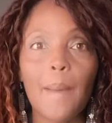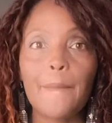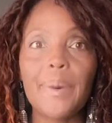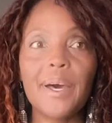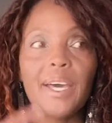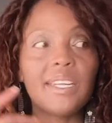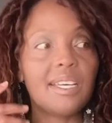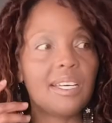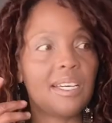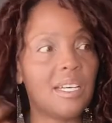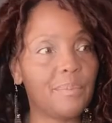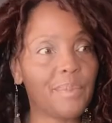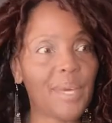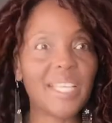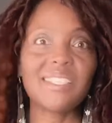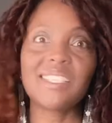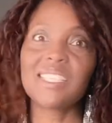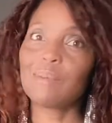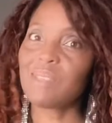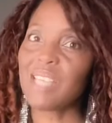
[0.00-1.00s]
But um,
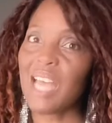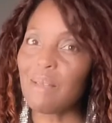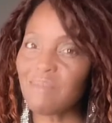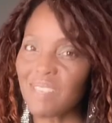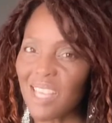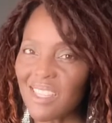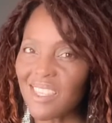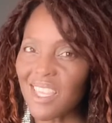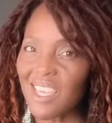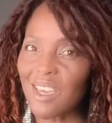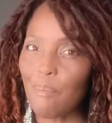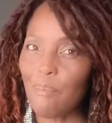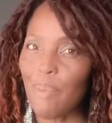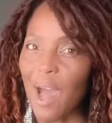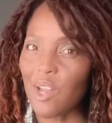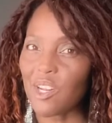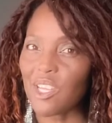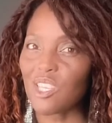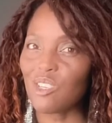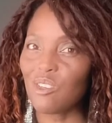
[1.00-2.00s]
and sometimes I think
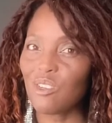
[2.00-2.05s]
about it.